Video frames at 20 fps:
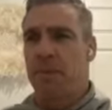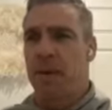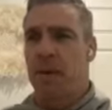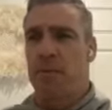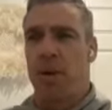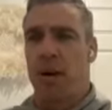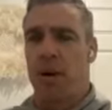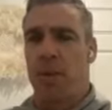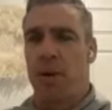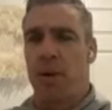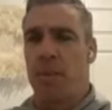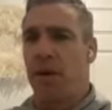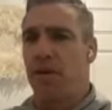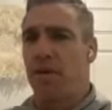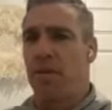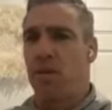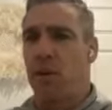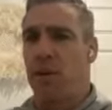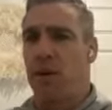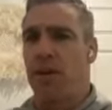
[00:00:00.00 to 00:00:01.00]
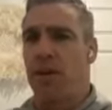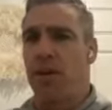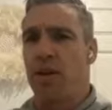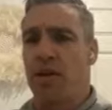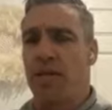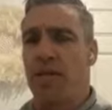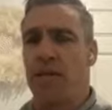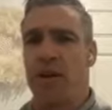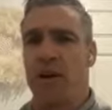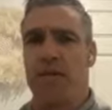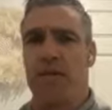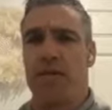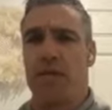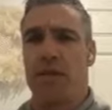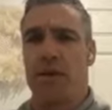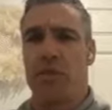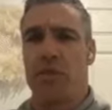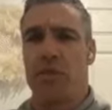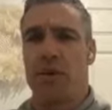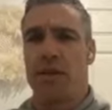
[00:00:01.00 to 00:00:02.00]
probably by about 35,
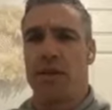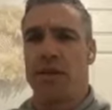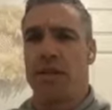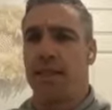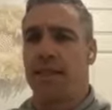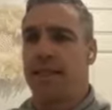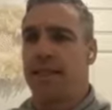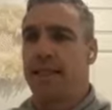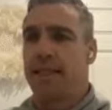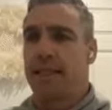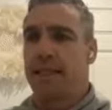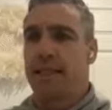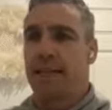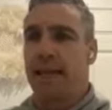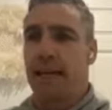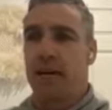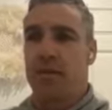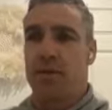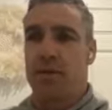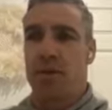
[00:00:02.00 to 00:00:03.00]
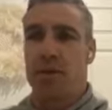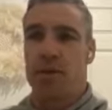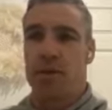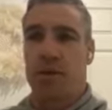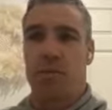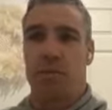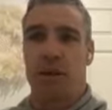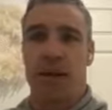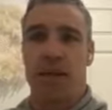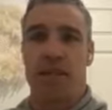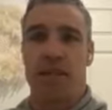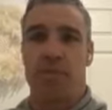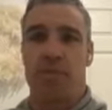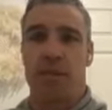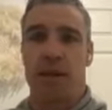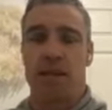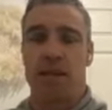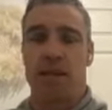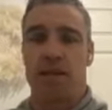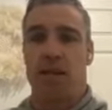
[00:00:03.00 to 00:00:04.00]
40 points. So it wasn't the
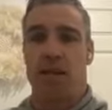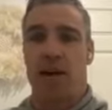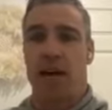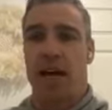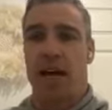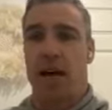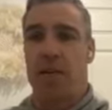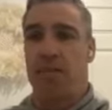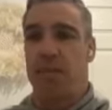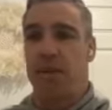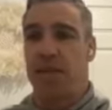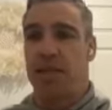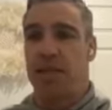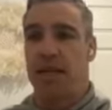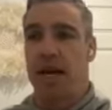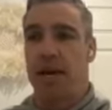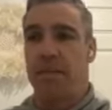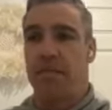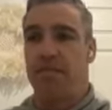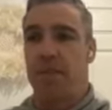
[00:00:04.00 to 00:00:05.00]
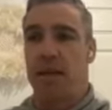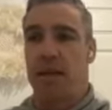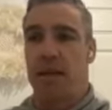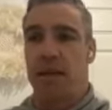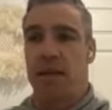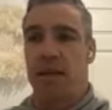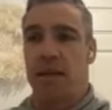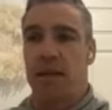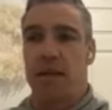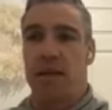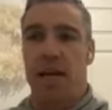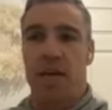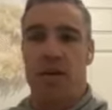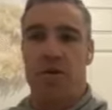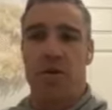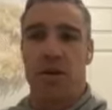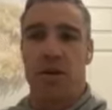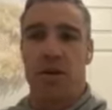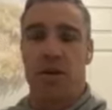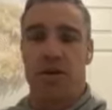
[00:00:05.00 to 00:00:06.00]
best night out, but
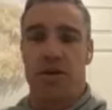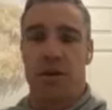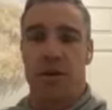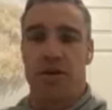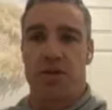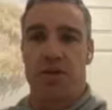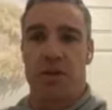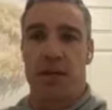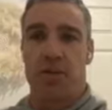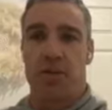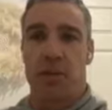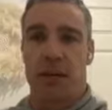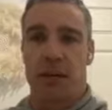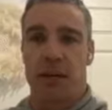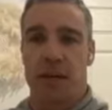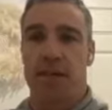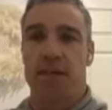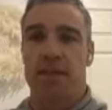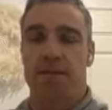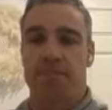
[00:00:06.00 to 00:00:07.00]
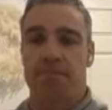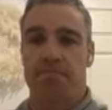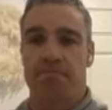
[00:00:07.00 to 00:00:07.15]
it's realising a dream, I guess.